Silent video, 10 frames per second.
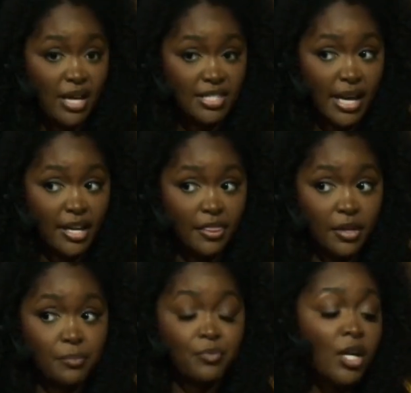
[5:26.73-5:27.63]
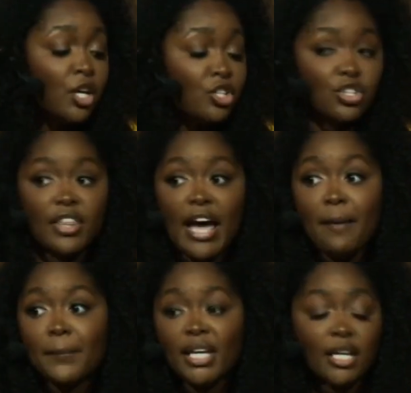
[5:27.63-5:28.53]
oxide in them. So
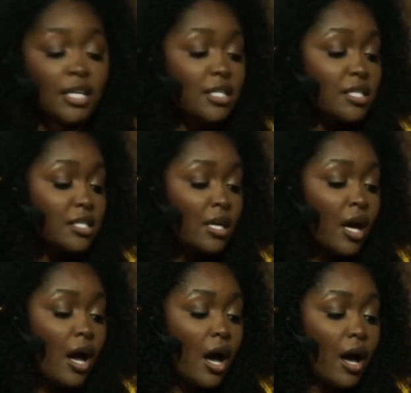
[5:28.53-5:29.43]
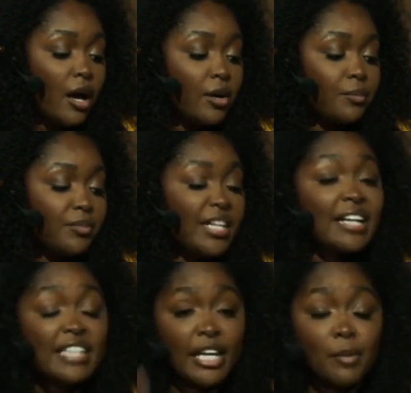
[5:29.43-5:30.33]
that means
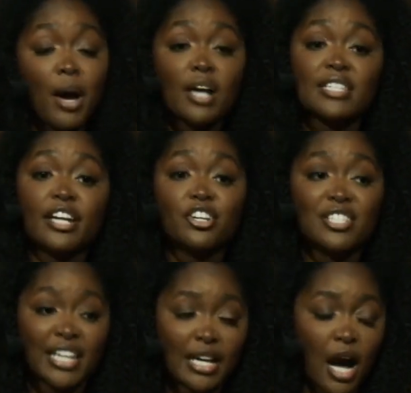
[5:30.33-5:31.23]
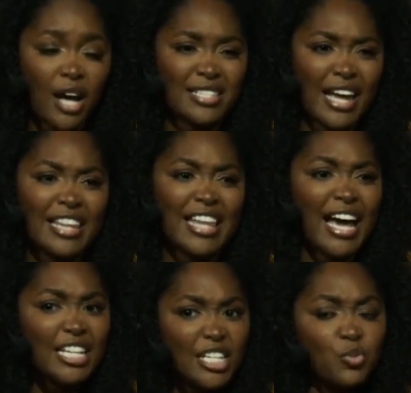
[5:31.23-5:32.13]
titanium oxide or zinc oxide.
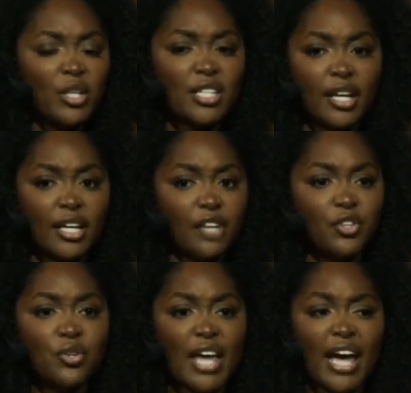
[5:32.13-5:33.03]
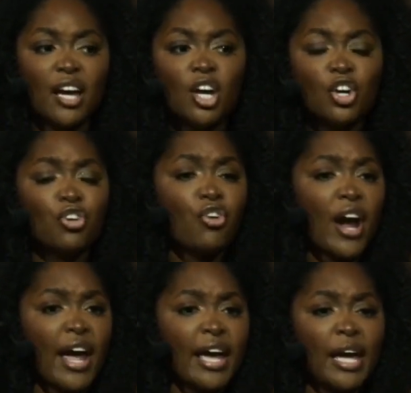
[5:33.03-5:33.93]
That is what's going to give you that
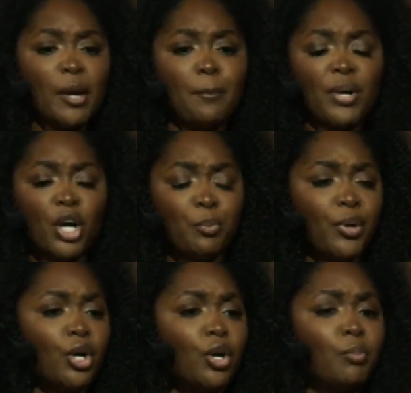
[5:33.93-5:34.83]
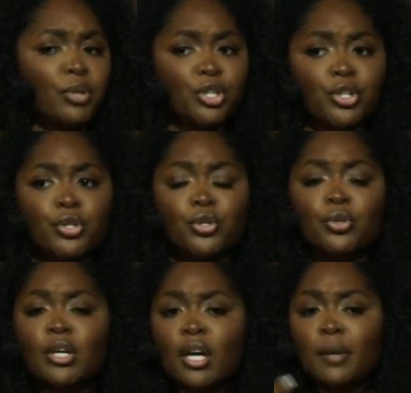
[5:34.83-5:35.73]
gray, purple,
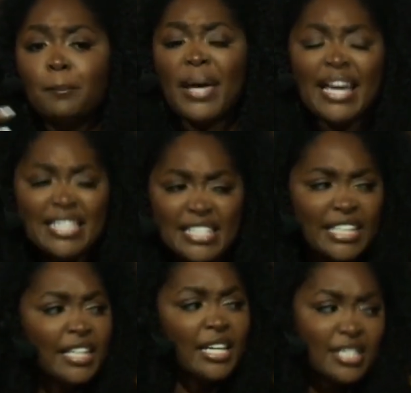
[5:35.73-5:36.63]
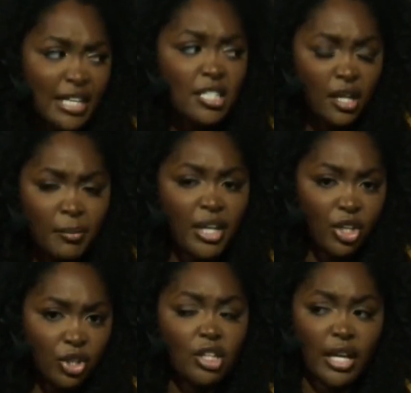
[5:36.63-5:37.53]
blue pastiness that's going to
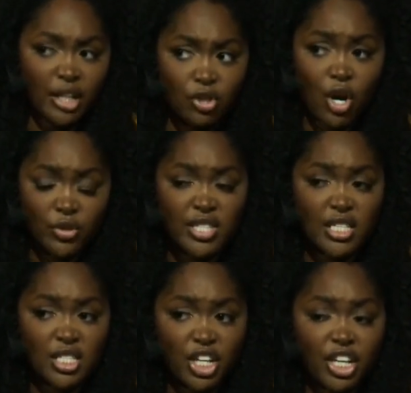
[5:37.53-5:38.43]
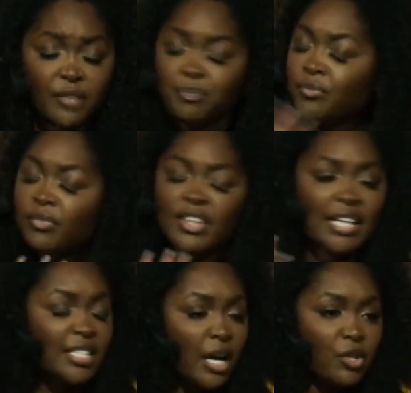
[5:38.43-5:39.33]
make you look like a gross sister.
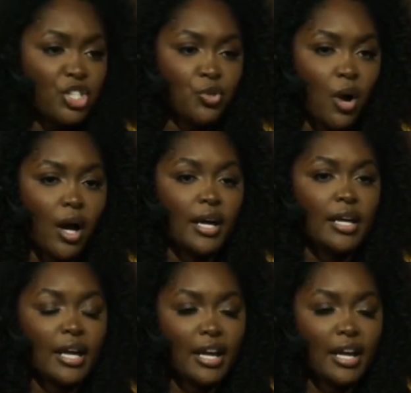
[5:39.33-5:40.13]
That's not what you want.